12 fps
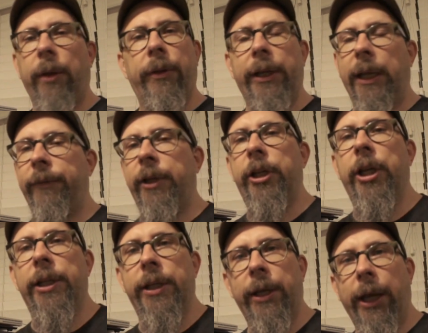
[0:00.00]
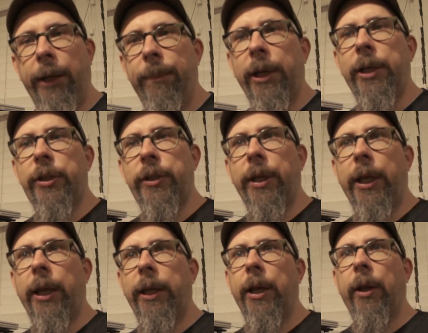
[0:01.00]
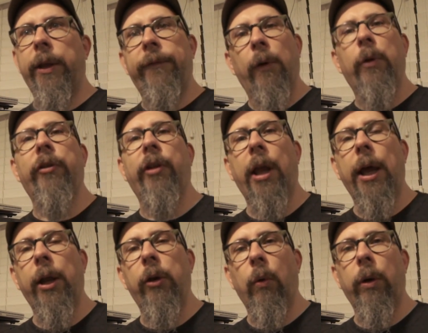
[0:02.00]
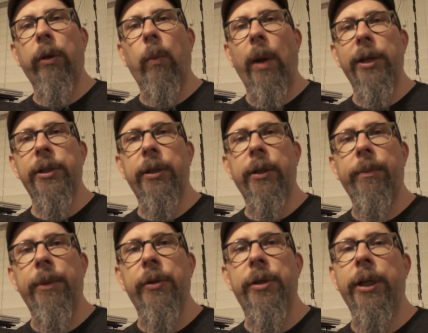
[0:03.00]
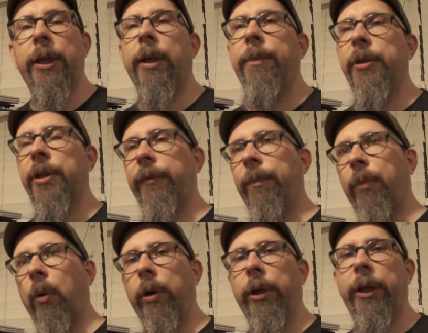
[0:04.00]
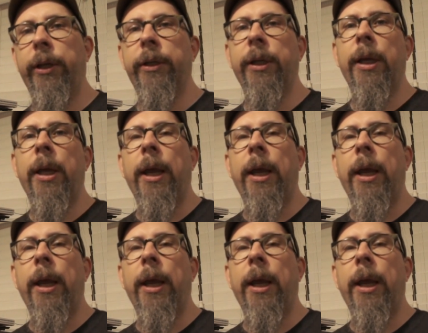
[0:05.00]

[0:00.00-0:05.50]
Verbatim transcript: I don't think they have D Js at night, but it's it, you know, they focus a lot on Northwest music, music from Portland